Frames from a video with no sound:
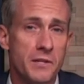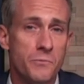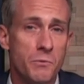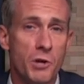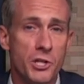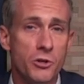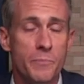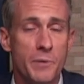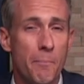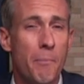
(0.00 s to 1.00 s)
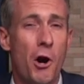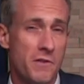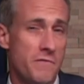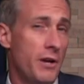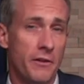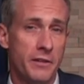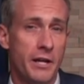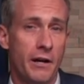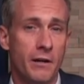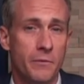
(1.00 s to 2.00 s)
because we want you to be a part of your
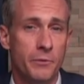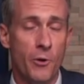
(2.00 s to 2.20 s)
healthcare.